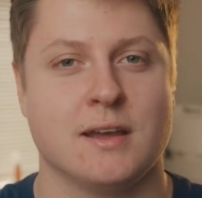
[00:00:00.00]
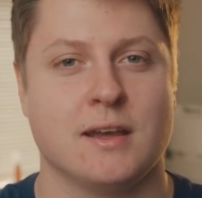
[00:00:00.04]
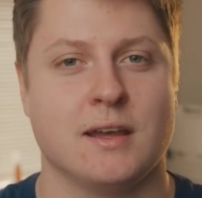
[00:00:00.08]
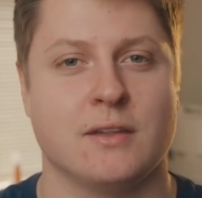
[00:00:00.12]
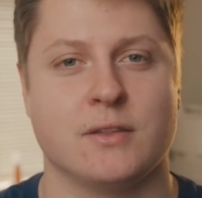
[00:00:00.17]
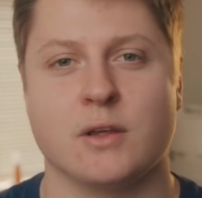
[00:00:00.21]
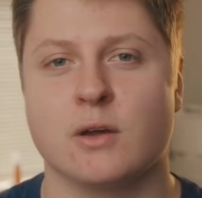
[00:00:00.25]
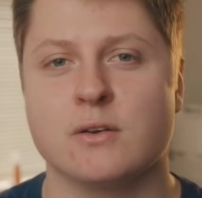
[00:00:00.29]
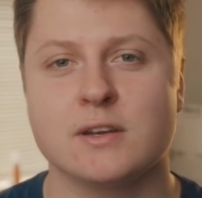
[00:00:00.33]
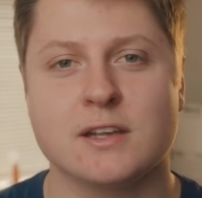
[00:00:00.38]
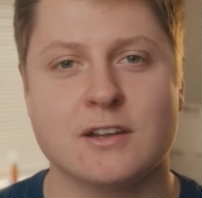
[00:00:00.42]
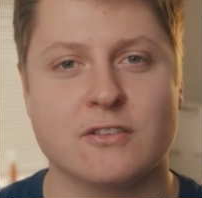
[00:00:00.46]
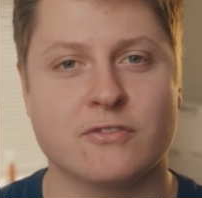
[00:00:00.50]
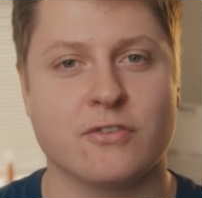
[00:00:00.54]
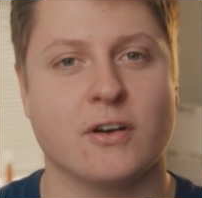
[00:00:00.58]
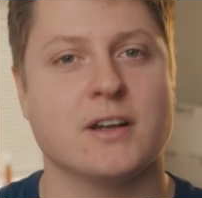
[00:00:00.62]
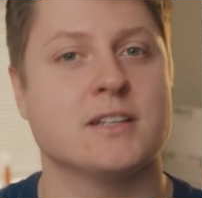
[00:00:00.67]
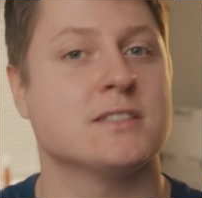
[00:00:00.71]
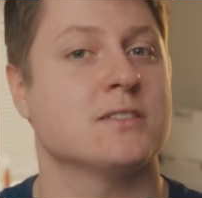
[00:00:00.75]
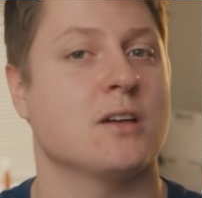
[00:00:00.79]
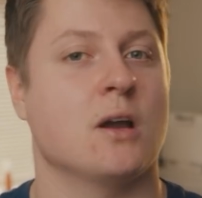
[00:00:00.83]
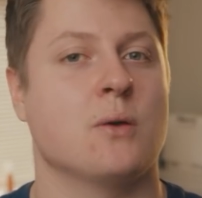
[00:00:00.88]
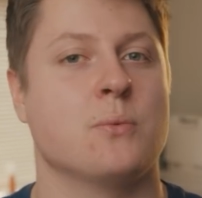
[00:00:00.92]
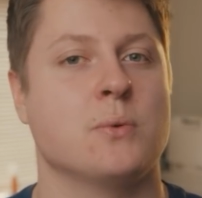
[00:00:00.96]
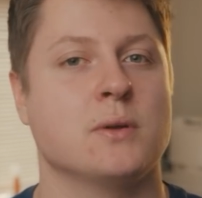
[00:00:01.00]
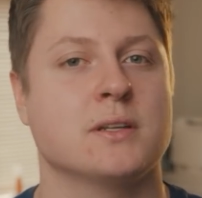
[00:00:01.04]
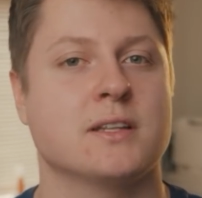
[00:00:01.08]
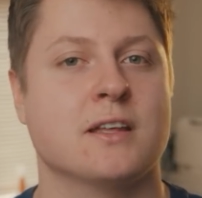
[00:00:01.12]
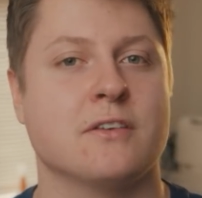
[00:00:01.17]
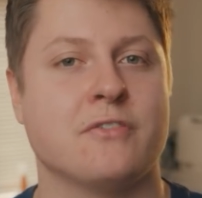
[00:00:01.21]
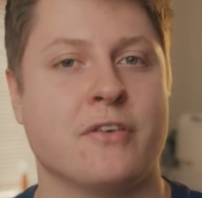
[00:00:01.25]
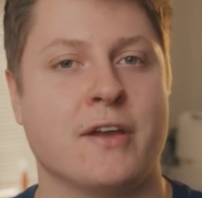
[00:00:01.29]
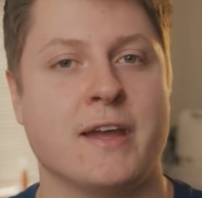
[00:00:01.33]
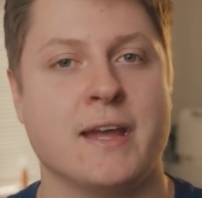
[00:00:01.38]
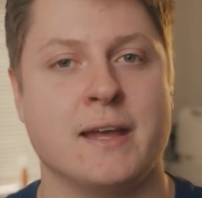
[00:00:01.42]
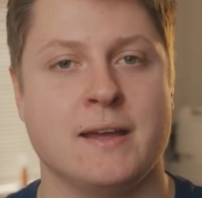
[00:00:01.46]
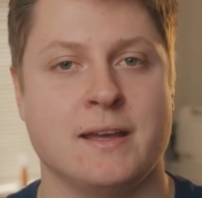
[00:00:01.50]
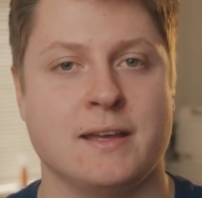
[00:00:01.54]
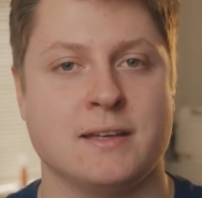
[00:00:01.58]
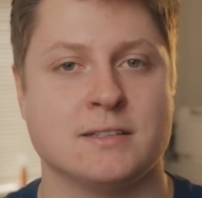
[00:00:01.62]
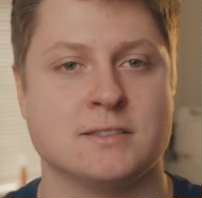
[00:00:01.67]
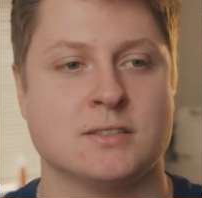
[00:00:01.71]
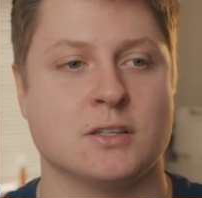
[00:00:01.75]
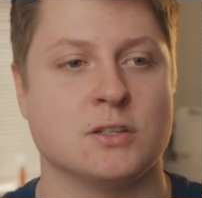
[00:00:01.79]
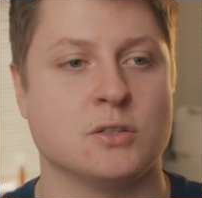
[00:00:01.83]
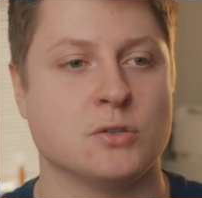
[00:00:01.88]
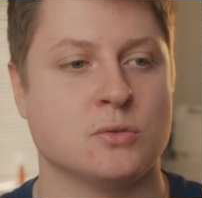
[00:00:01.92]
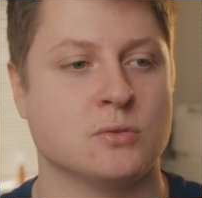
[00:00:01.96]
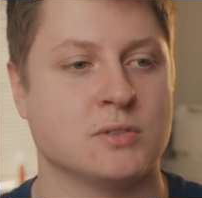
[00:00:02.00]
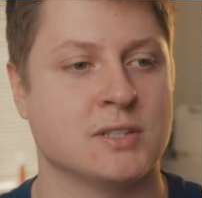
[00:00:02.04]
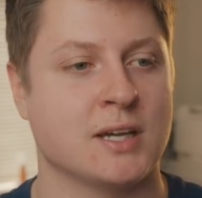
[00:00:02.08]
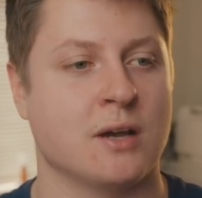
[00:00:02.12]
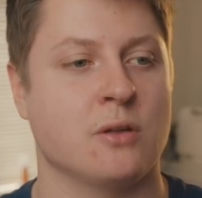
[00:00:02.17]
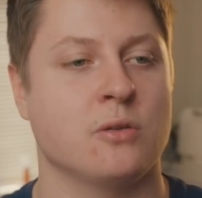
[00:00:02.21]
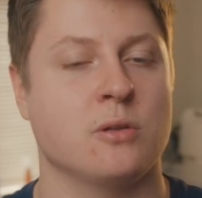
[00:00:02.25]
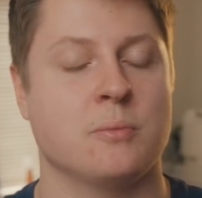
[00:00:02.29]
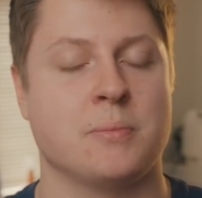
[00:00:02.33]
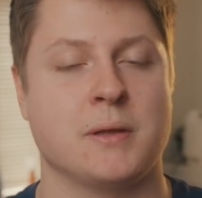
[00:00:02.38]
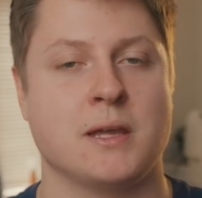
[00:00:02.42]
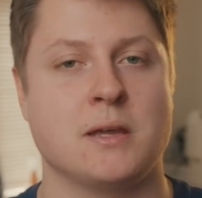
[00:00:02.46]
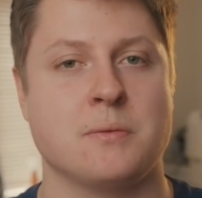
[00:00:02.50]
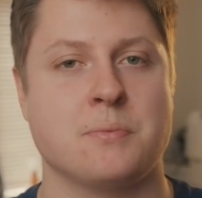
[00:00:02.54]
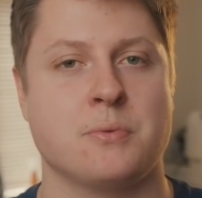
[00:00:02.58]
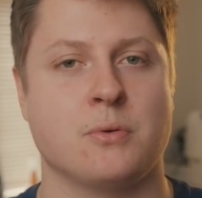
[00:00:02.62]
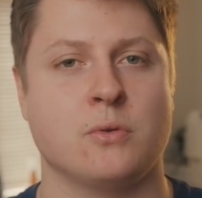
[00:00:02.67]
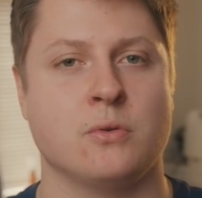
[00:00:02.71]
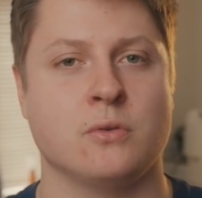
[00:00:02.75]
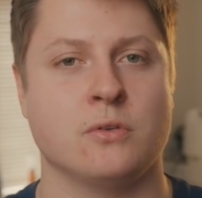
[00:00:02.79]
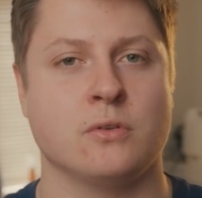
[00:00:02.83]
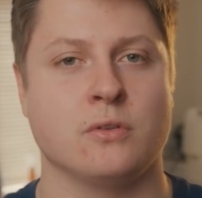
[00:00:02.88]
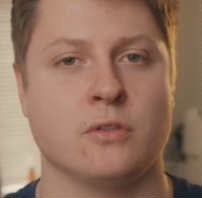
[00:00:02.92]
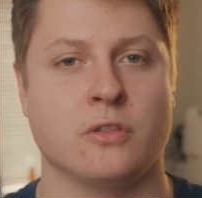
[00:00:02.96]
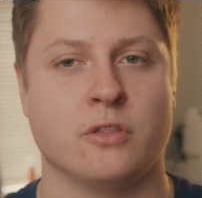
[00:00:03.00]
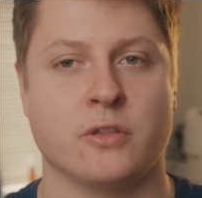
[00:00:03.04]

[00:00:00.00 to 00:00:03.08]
The only advice that I would give here is that you tell the people